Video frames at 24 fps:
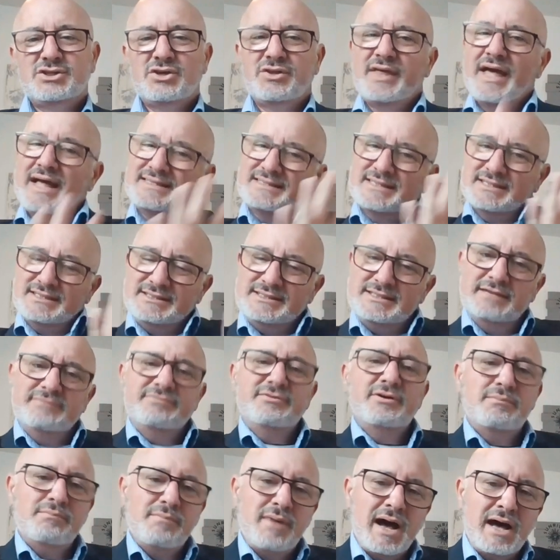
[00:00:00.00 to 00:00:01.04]
So that's a
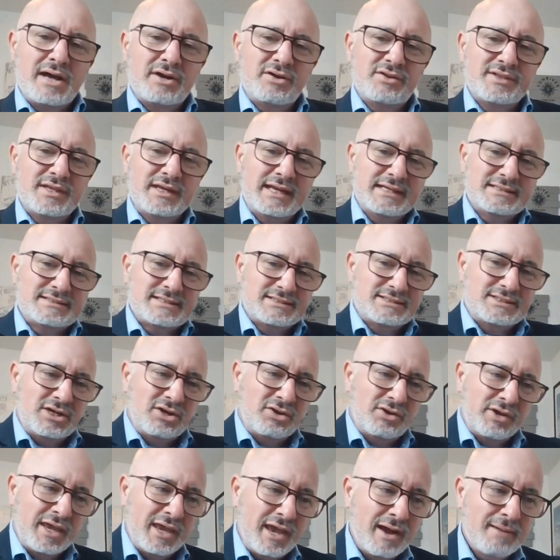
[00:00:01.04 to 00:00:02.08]
different model than
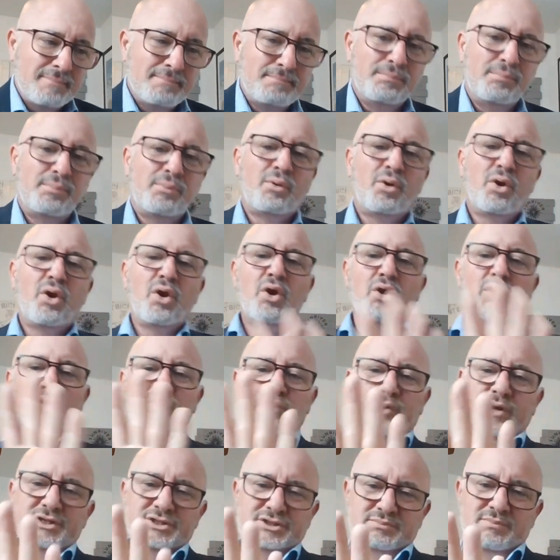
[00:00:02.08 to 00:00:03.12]
necessarily a
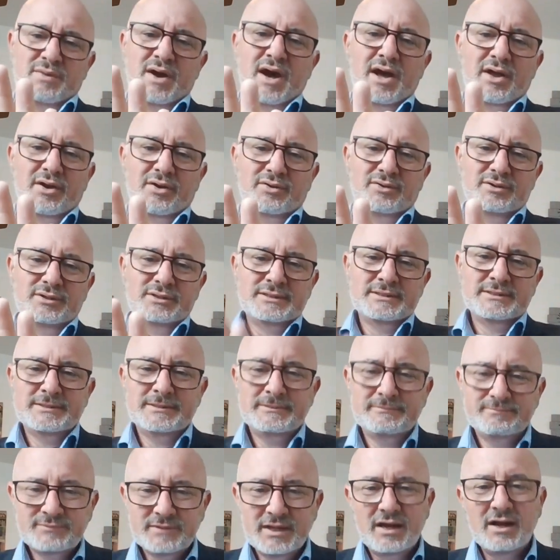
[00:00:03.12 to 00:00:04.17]
brokerage
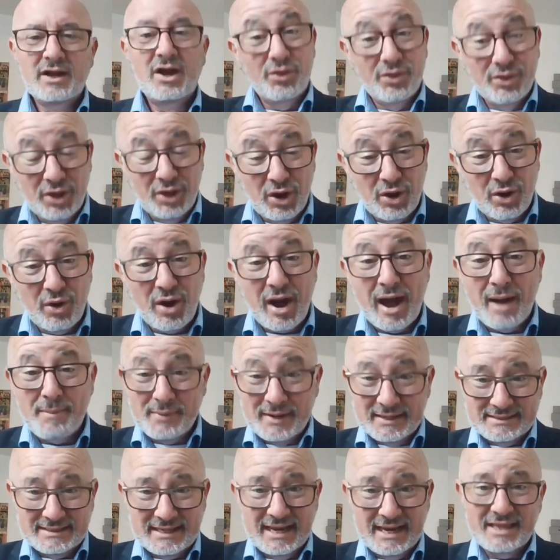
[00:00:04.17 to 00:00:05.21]
model. Although
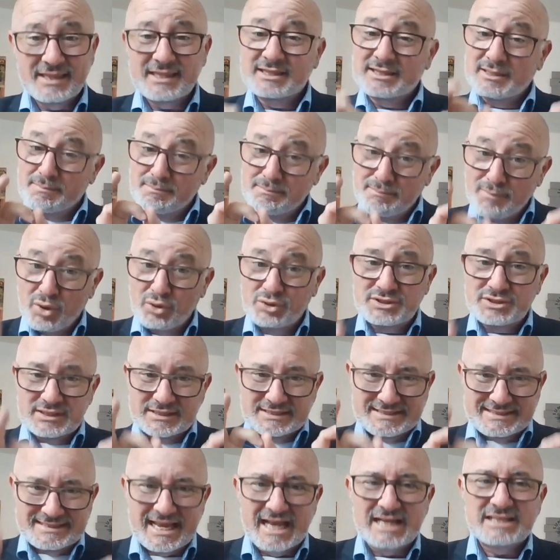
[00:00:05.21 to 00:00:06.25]
I'm going to tell you that the
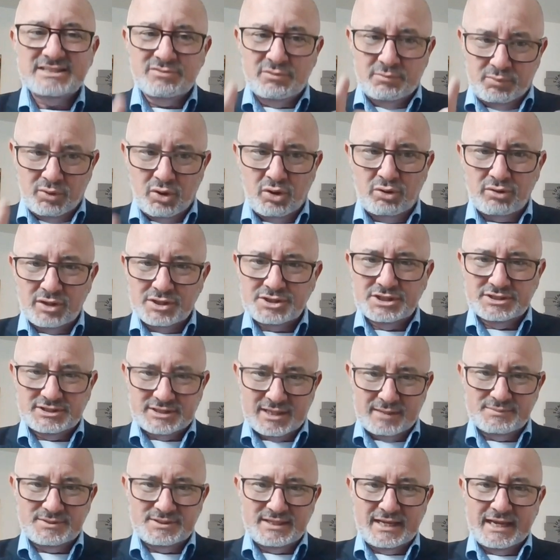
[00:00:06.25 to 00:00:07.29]
most successful
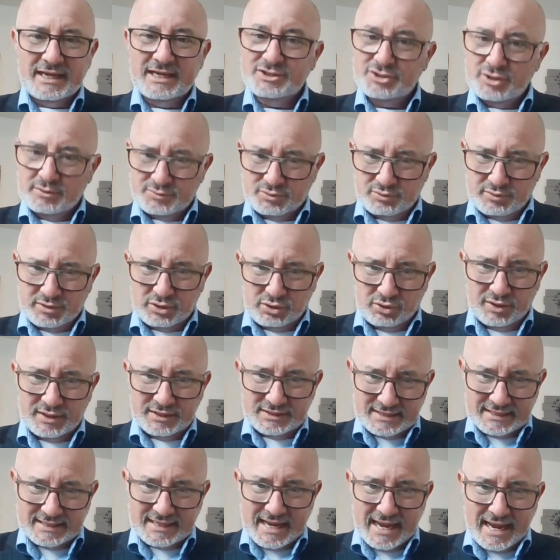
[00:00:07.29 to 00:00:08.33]
brokerages I'm seeing in terms of
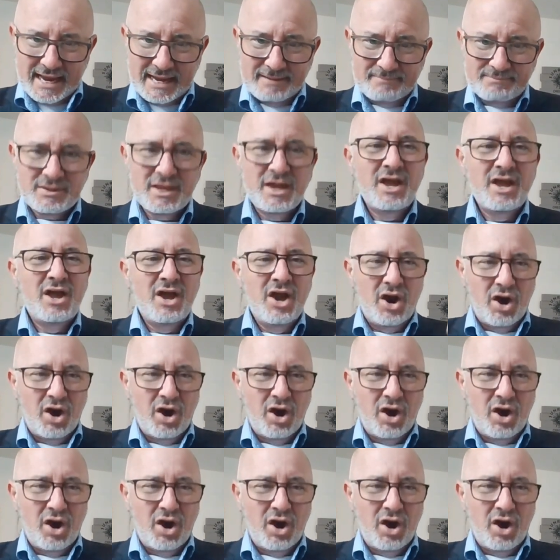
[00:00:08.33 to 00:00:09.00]
recruiting today